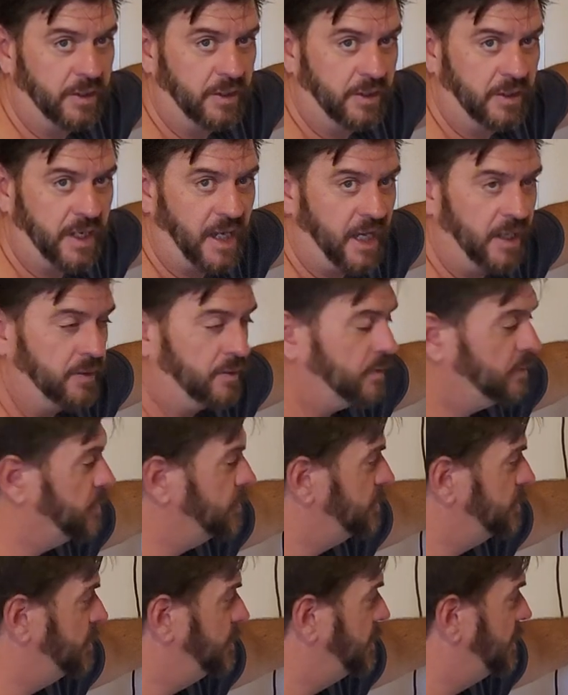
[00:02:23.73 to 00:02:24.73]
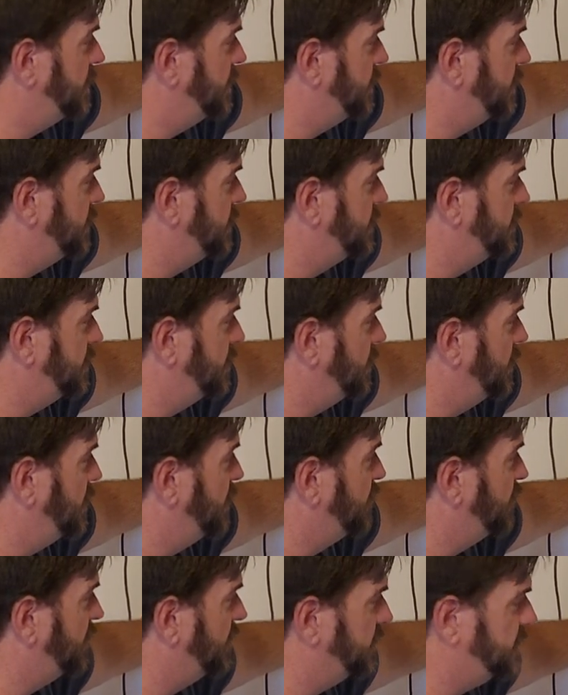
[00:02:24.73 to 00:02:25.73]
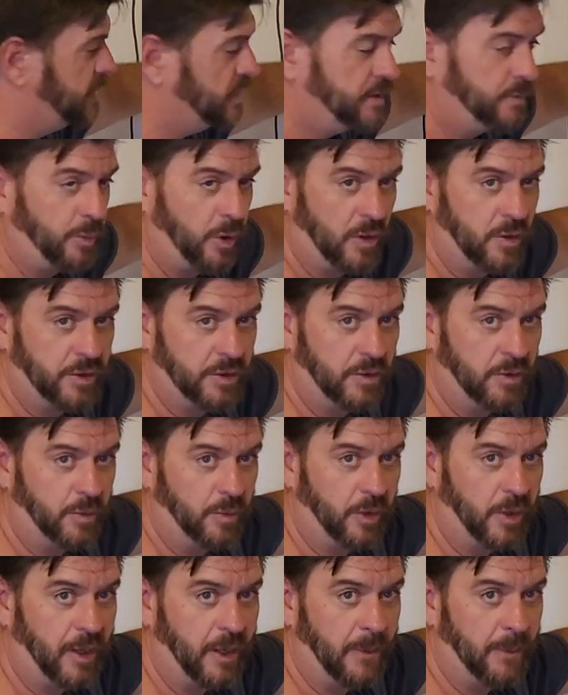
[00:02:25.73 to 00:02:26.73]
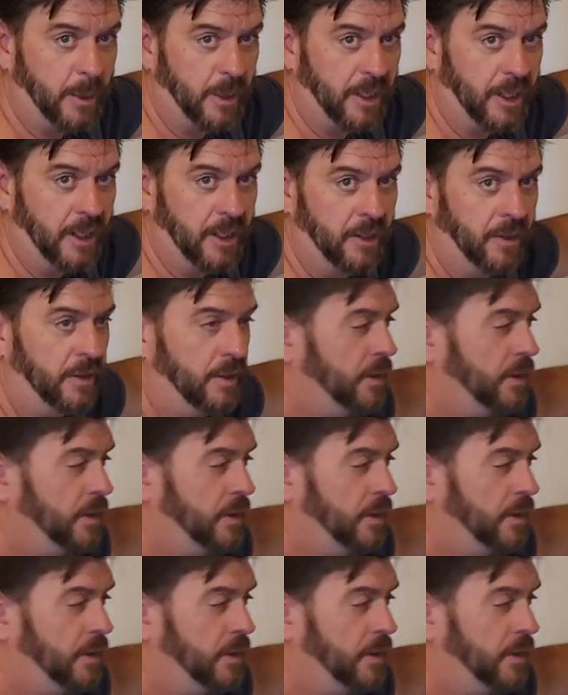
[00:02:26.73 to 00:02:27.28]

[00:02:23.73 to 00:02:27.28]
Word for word: the title it's no different. This is personal property.